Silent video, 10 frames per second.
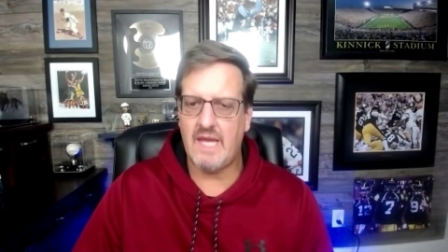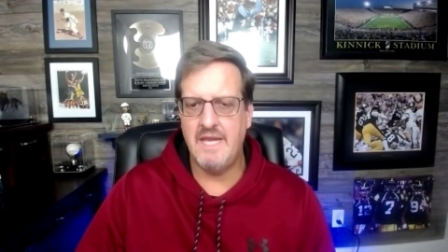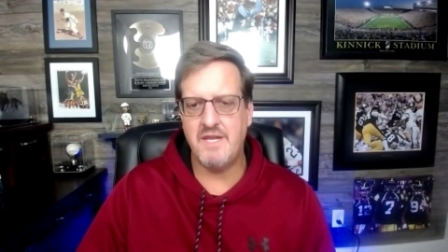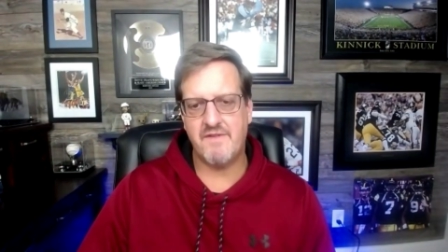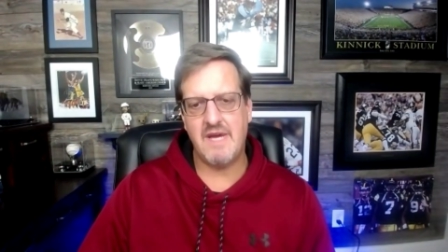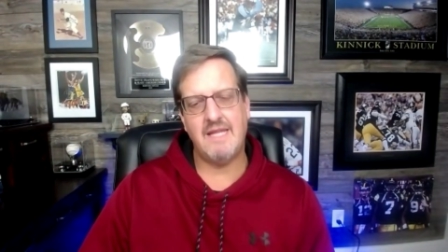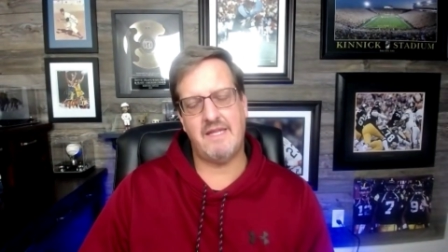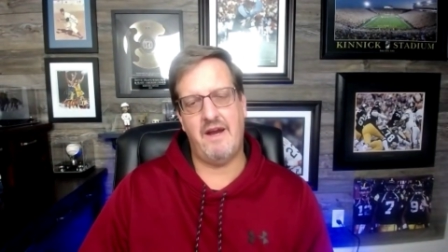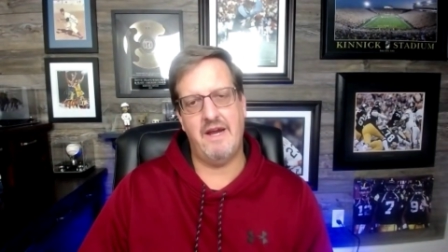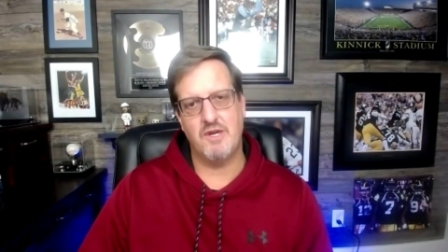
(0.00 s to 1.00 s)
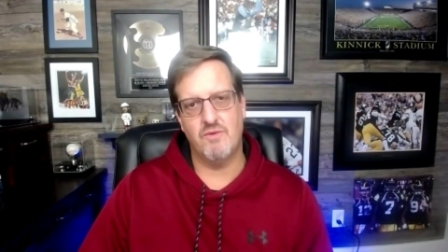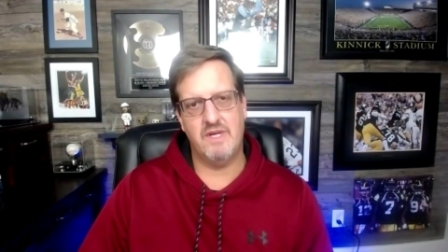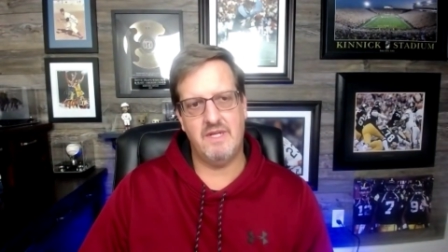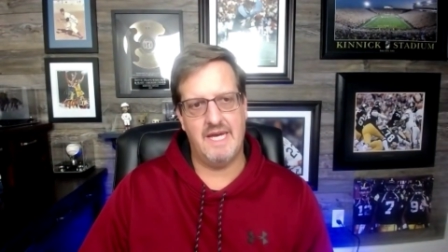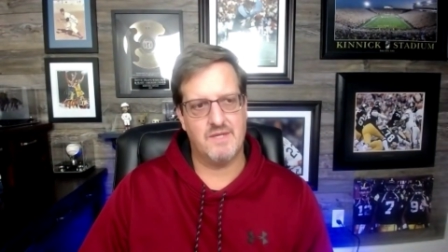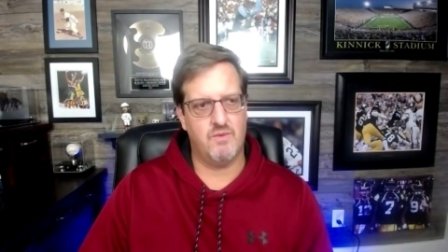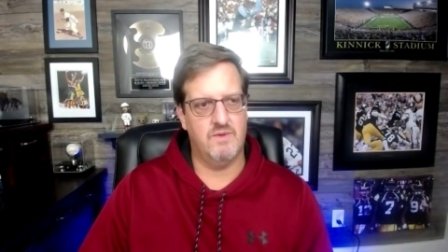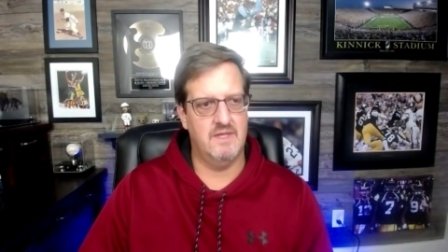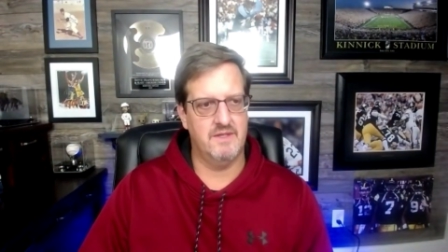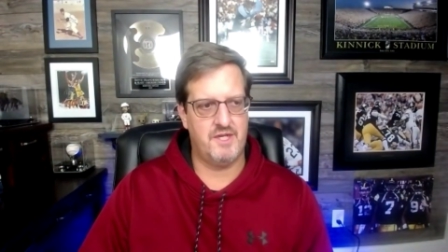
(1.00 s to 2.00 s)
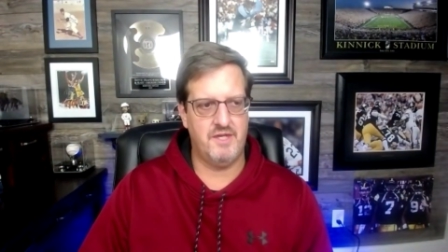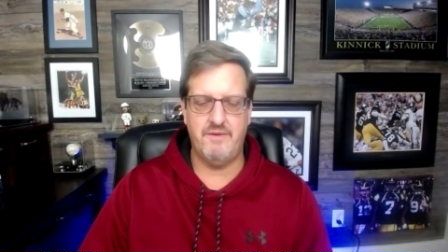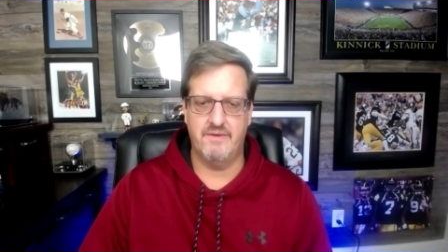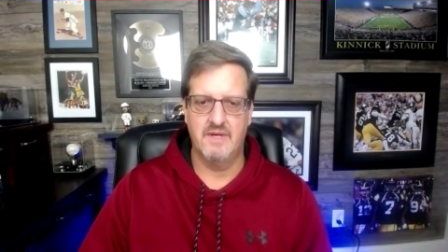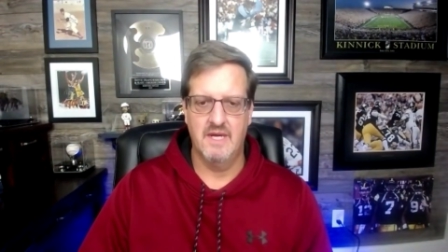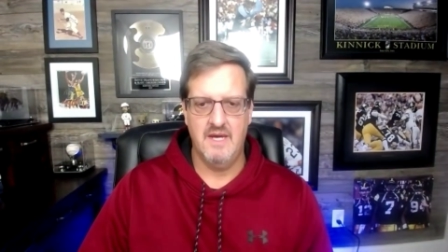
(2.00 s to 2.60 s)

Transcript: and you've got there and you realize, well, shoot,